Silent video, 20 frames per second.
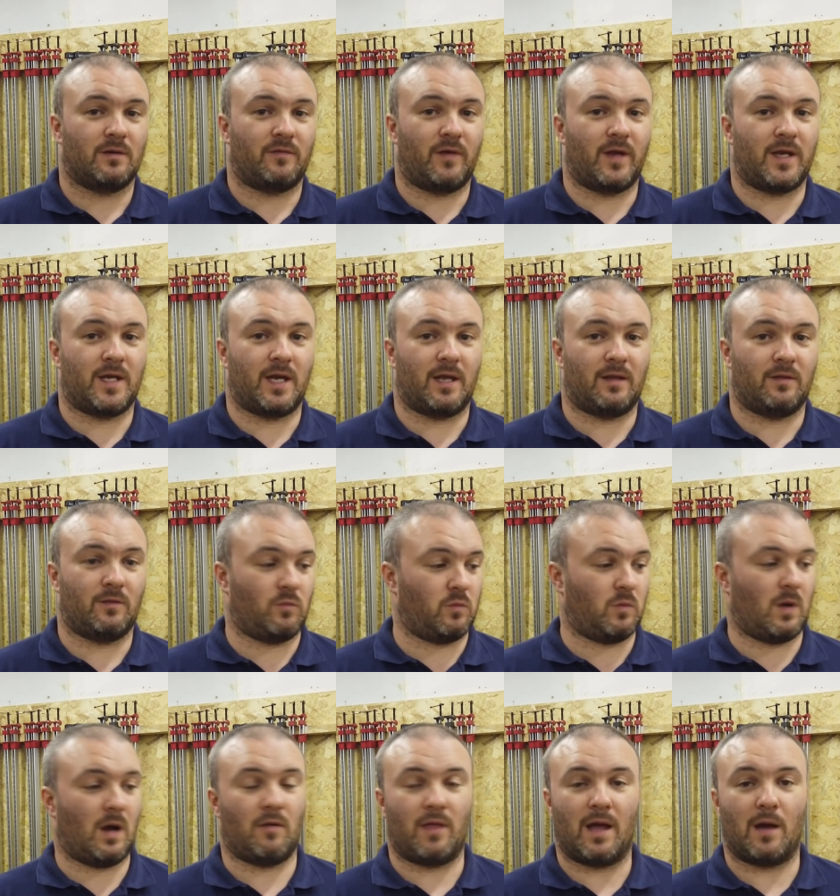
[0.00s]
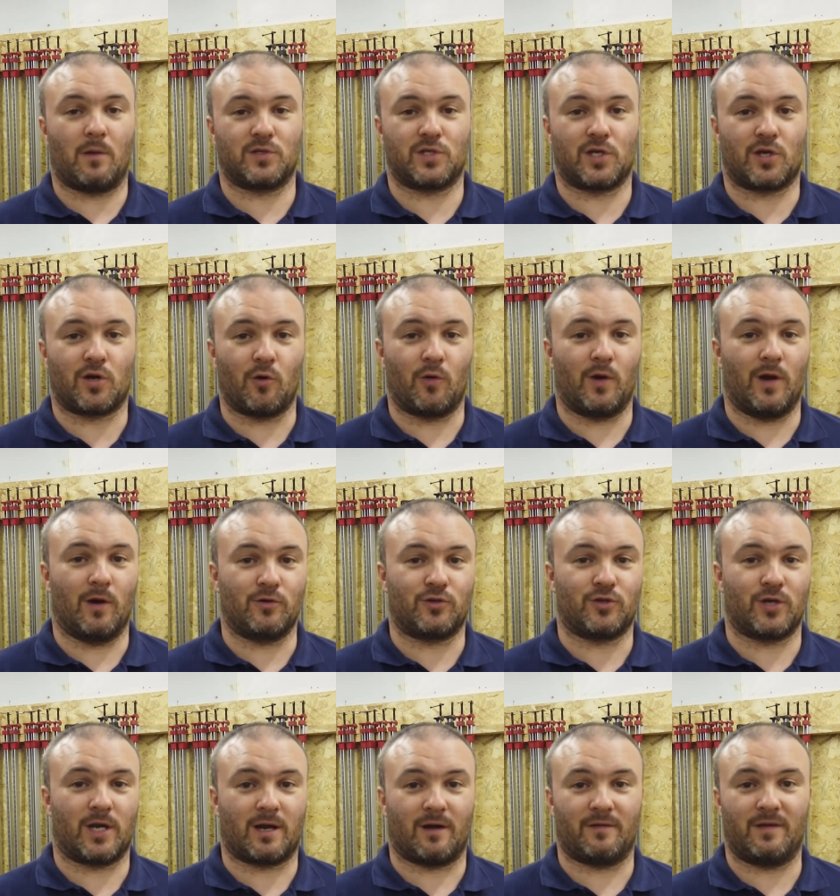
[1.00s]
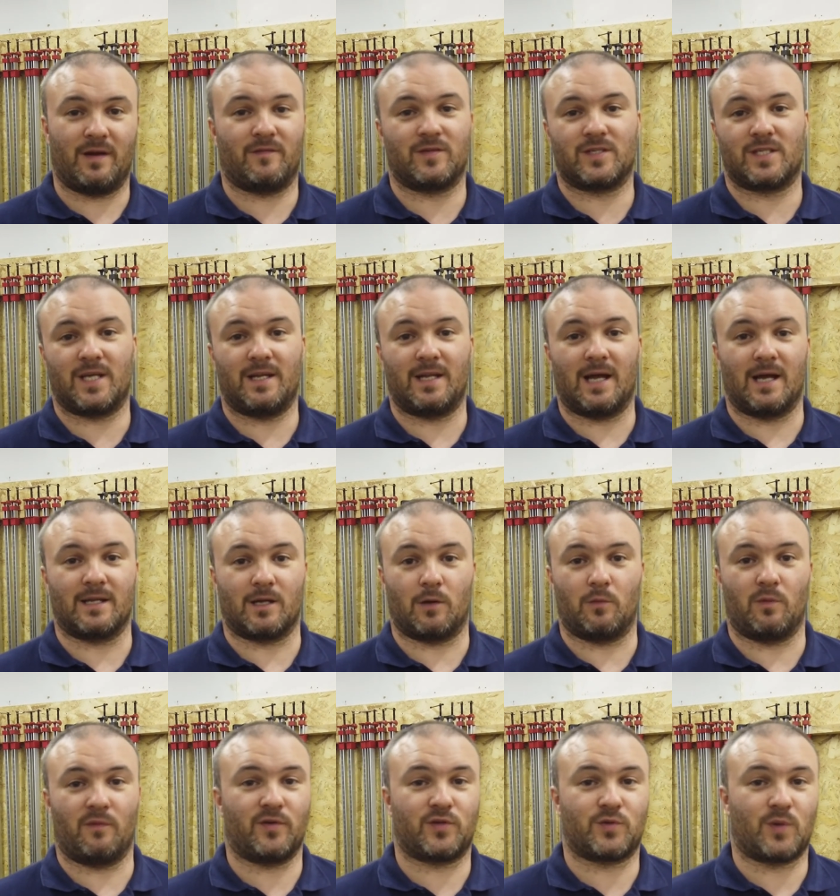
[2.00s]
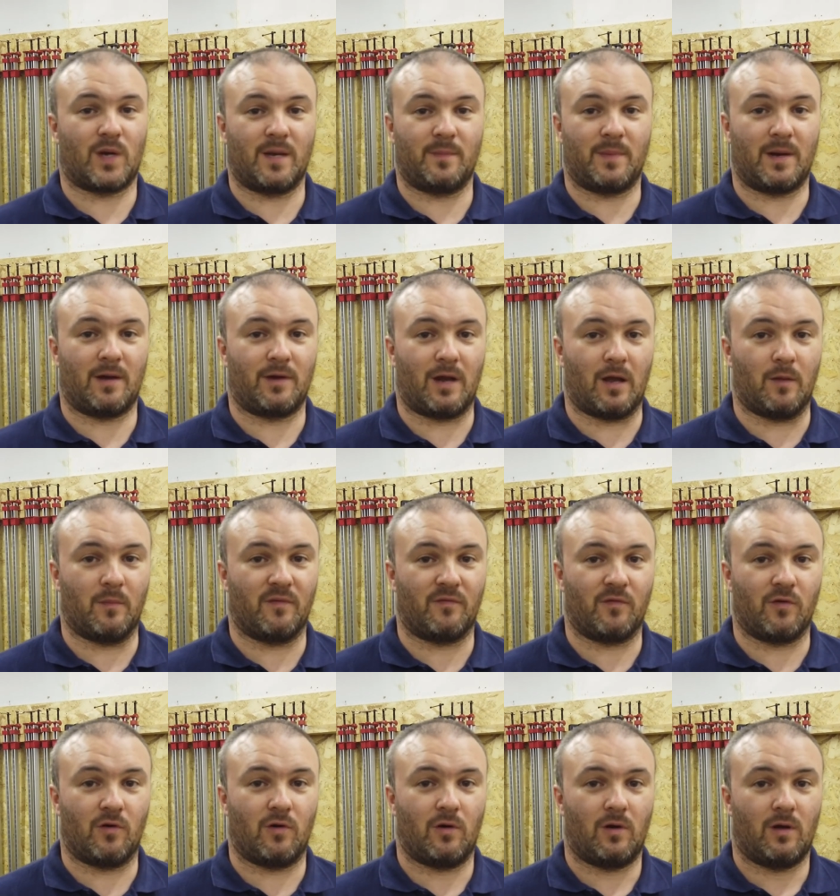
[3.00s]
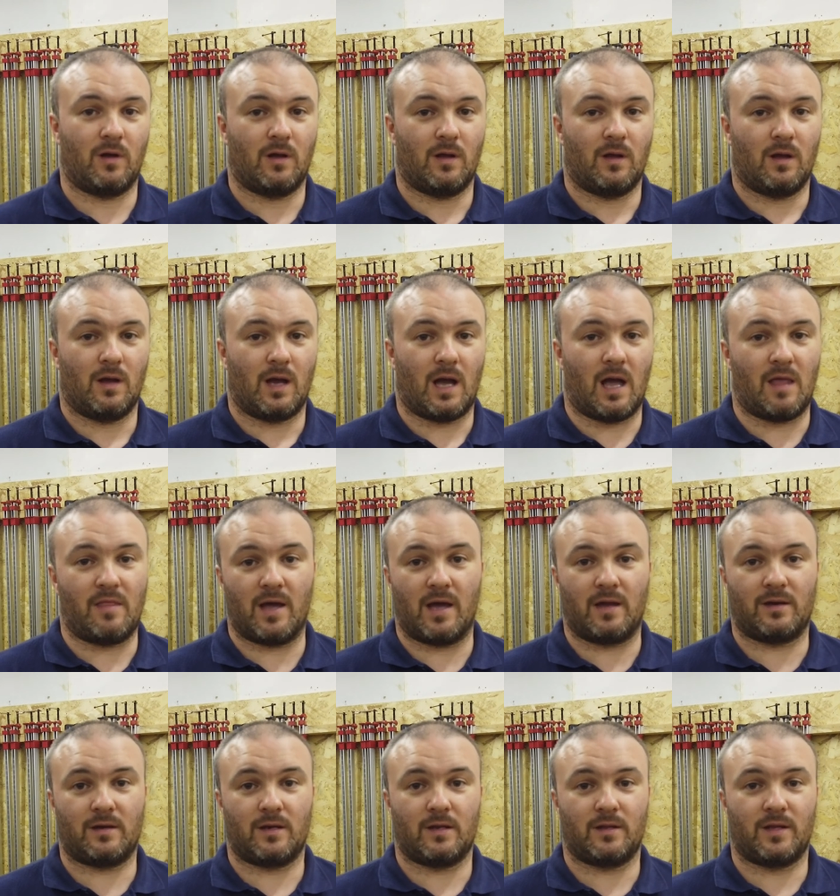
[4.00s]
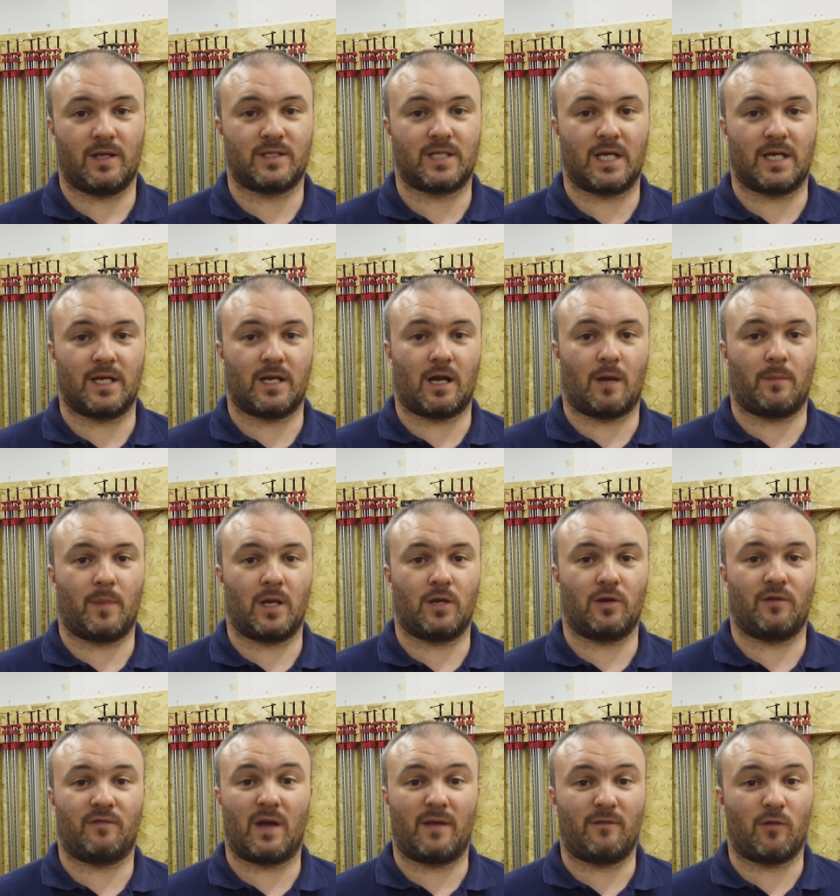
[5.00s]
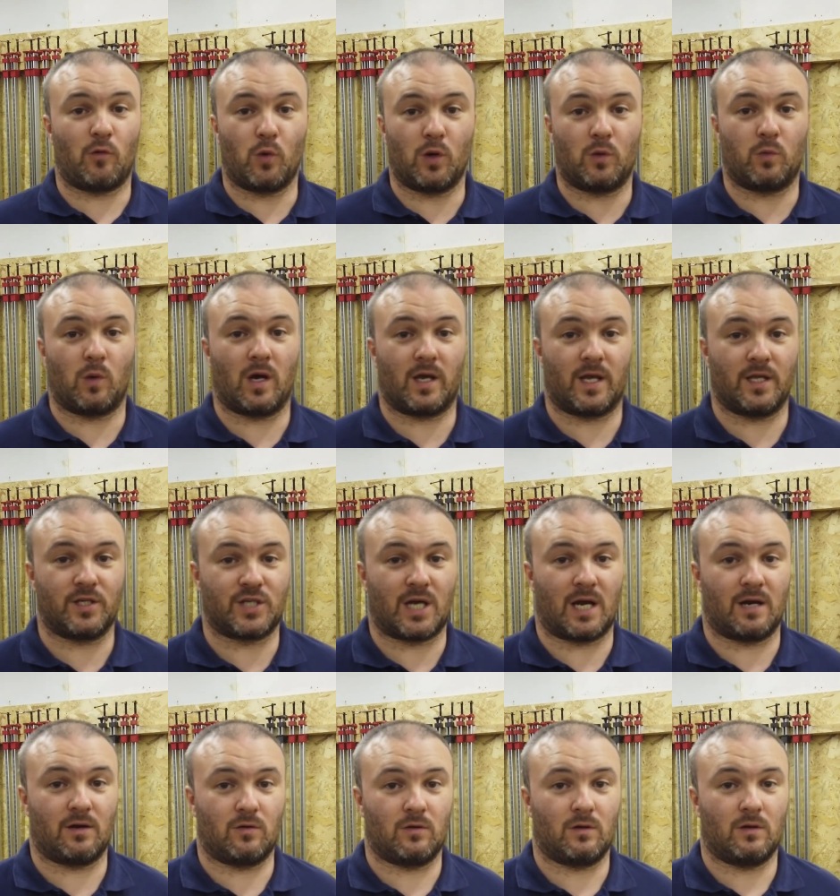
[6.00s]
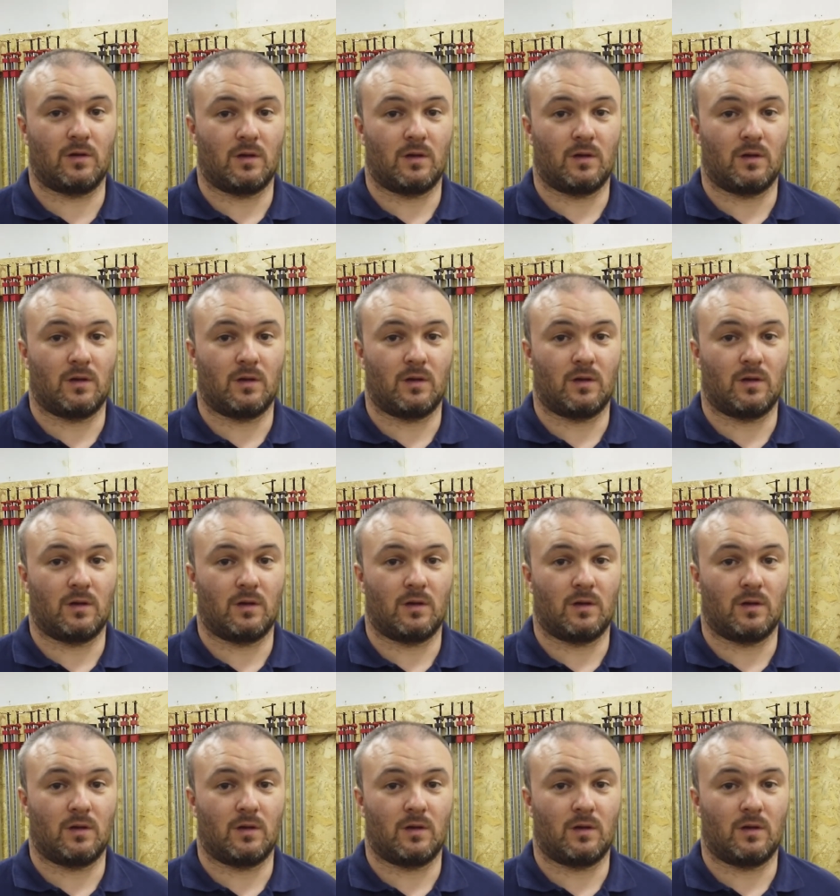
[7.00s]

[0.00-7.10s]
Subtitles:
thinking, wow, that was a cool little trick. I've never seen that done with a £20 note before. And then this ended up being your favourite woodworking channel.